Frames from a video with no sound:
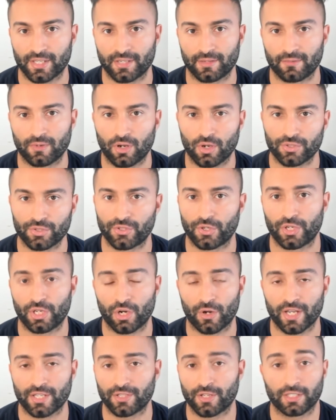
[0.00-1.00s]
And also,
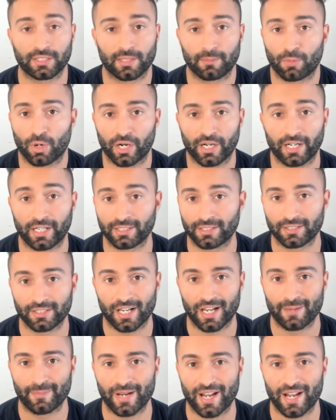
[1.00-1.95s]
I sucked at marketing at the time,